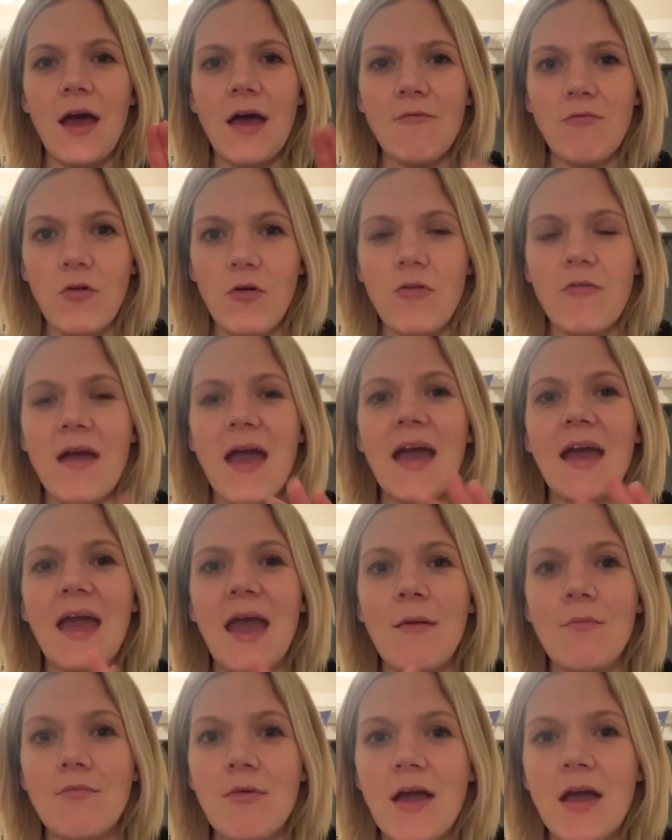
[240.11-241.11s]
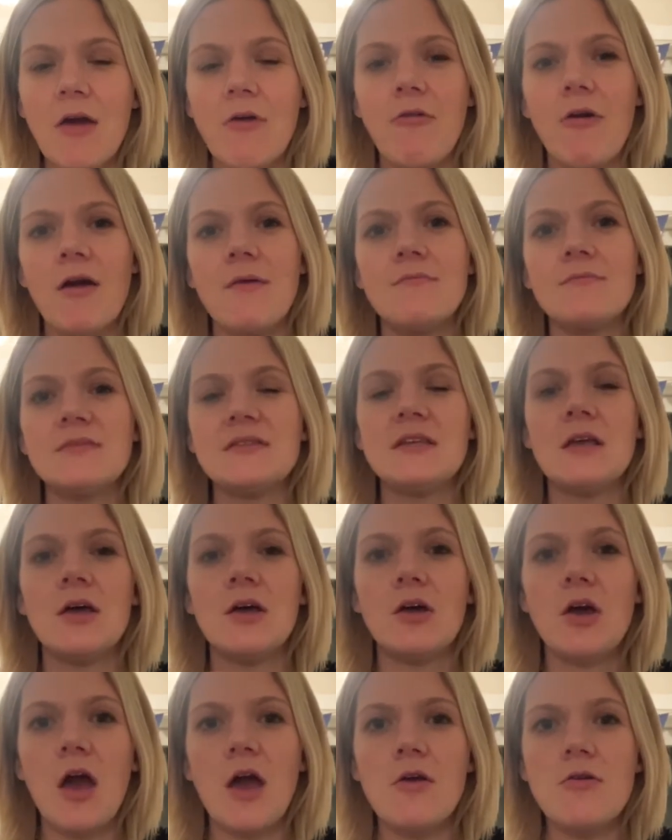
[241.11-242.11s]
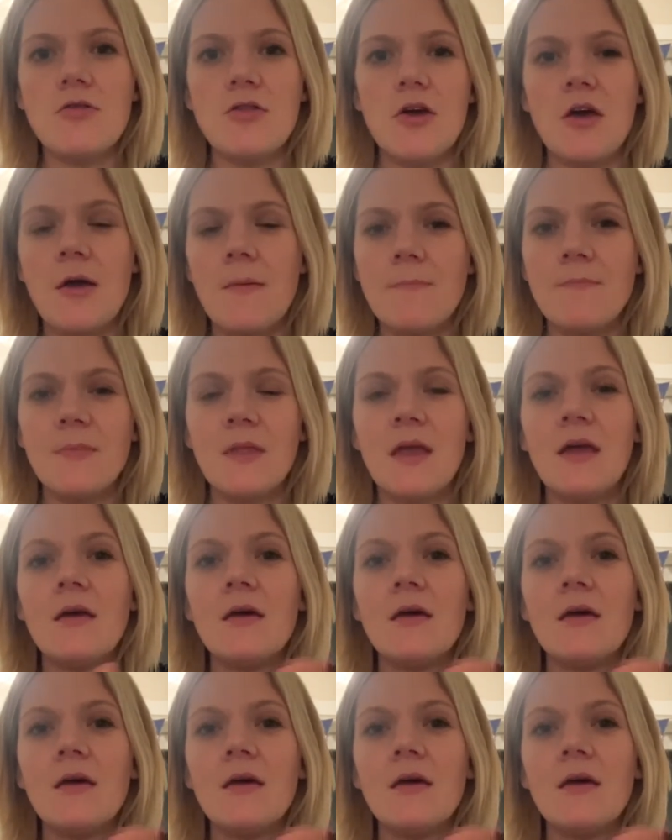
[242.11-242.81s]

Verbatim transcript: raw egg and breadcrumbs, coat them,